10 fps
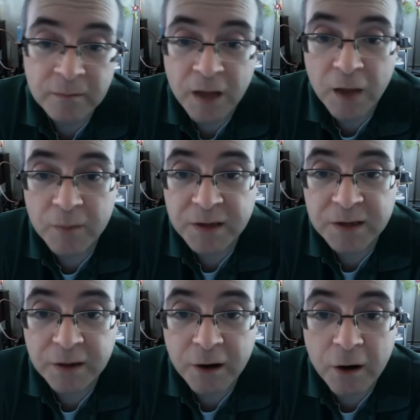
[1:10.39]
help me
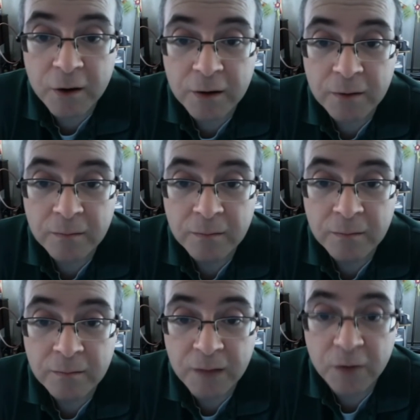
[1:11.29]
till the garden,
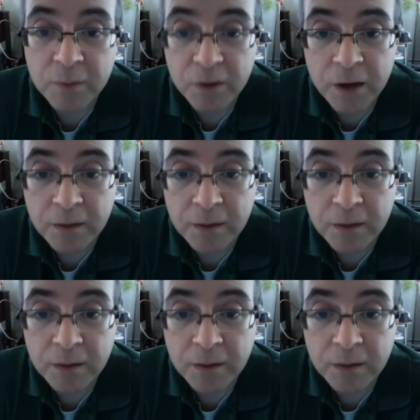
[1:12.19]
that would be great.